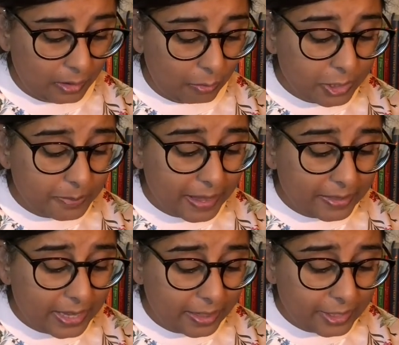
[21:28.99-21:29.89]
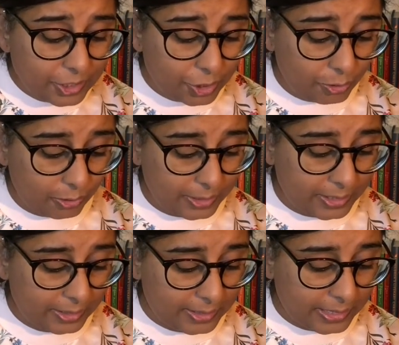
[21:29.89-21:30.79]
What about the other chores?
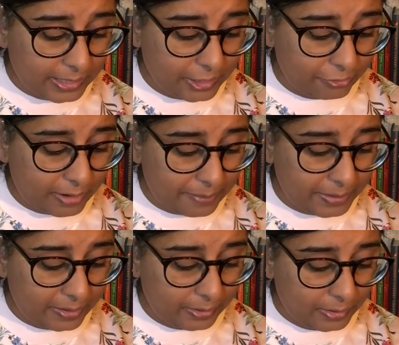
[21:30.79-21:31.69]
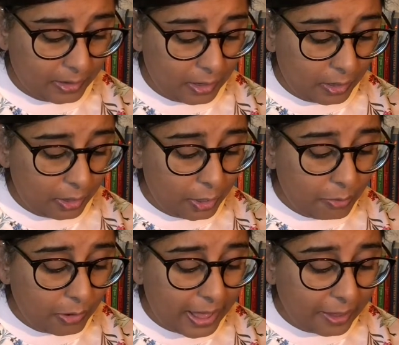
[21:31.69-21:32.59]
Said Little Rabbit. Who
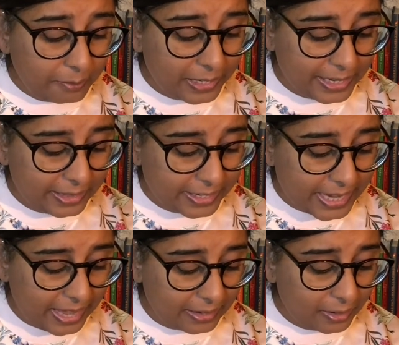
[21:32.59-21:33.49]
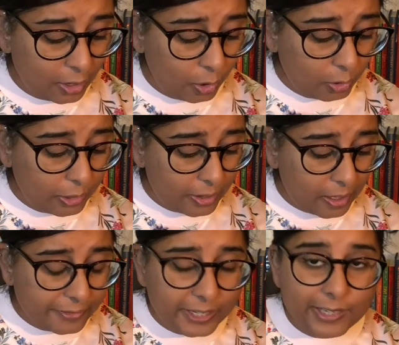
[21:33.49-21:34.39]
will help clean the den or look
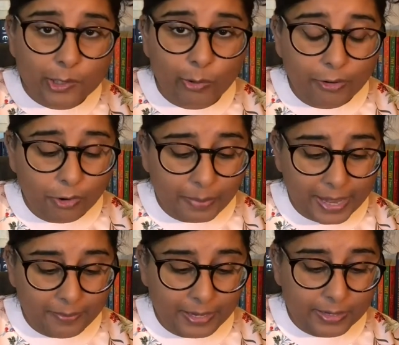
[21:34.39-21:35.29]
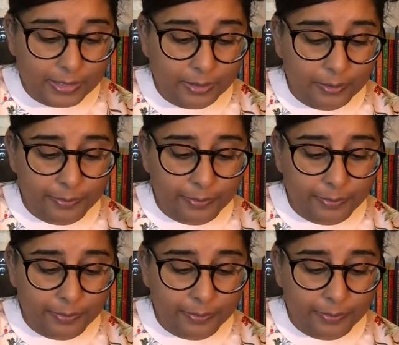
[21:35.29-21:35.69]
after the squirrel babies?